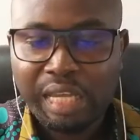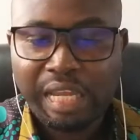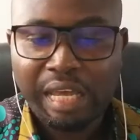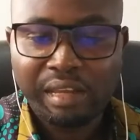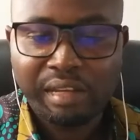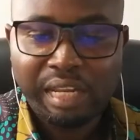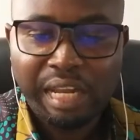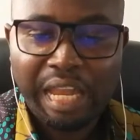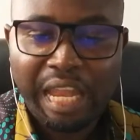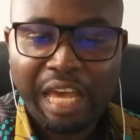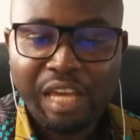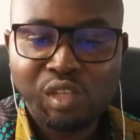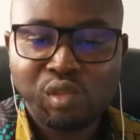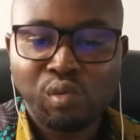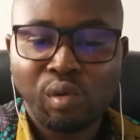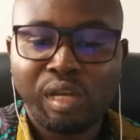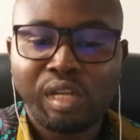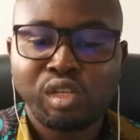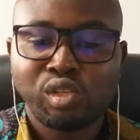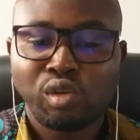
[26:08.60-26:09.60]
And the last
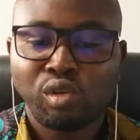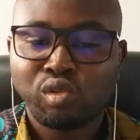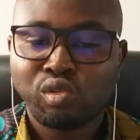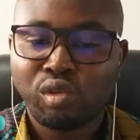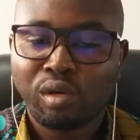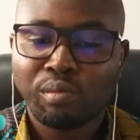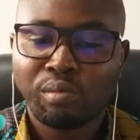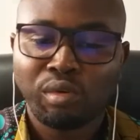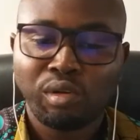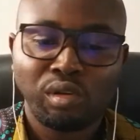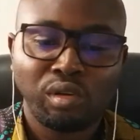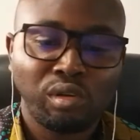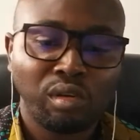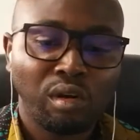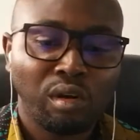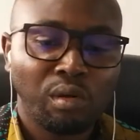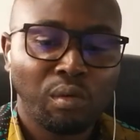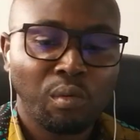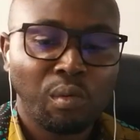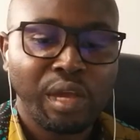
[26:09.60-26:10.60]
one is also a
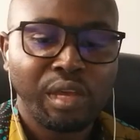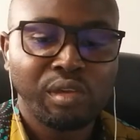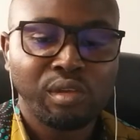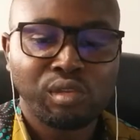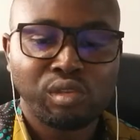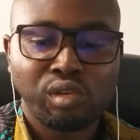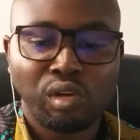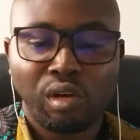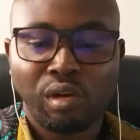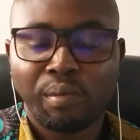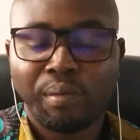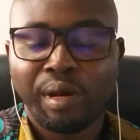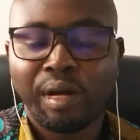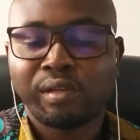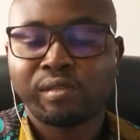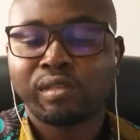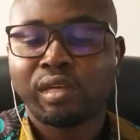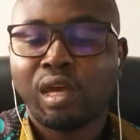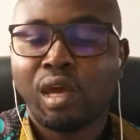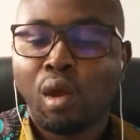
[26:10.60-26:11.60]
monologue where you talk
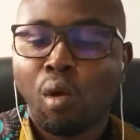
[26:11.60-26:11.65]
about